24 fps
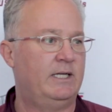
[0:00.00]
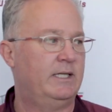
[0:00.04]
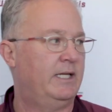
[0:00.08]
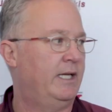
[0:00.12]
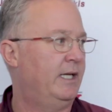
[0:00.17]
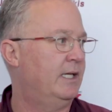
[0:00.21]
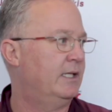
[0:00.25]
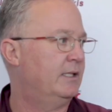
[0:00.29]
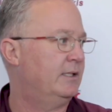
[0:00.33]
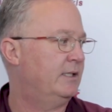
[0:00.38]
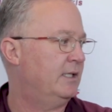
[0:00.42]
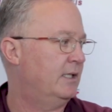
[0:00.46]

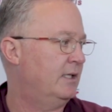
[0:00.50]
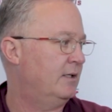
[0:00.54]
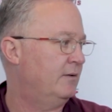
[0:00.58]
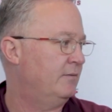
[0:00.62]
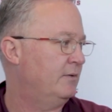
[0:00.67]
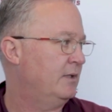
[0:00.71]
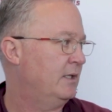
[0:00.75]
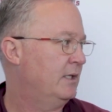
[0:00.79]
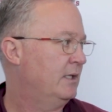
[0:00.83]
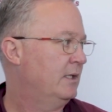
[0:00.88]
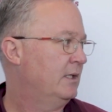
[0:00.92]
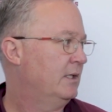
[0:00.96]
and
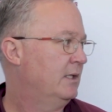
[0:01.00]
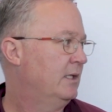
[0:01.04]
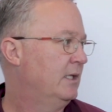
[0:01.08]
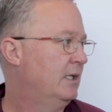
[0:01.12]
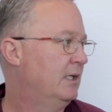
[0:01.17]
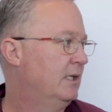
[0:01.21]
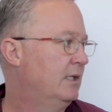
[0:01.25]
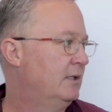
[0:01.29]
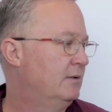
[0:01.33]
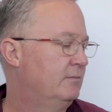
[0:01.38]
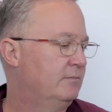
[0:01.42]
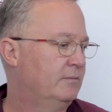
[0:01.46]

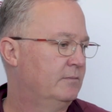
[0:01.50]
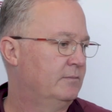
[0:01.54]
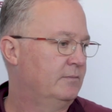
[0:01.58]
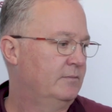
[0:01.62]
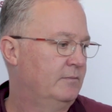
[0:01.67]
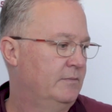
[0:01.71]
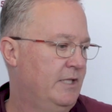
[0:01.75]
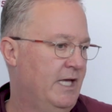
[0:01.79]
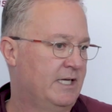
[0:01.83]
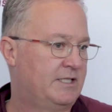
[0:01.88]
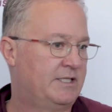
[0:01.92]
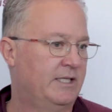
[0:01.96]

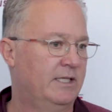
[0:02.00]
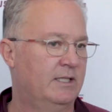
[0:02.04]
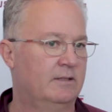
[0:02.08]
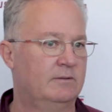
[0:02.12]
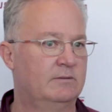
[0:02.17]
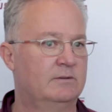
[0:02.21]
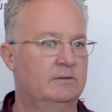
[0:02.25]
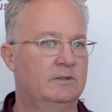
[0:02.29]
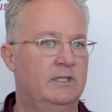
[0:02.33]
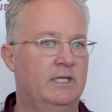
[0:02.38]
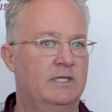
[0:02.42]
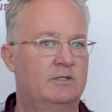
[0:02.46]
that's it.
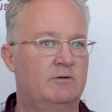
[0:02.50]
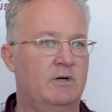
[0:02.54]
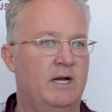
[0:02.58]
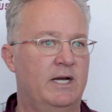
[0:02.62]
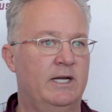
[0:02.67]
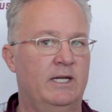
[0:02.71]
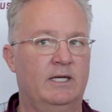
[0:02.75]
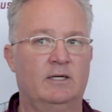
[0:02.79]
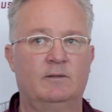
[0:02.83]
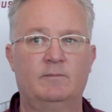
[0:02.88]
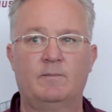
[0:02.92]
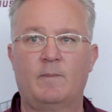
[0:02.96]
That's
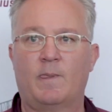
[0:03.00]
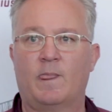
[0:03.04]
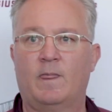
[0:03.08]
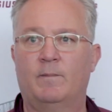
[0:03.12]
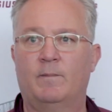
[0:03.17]
right now.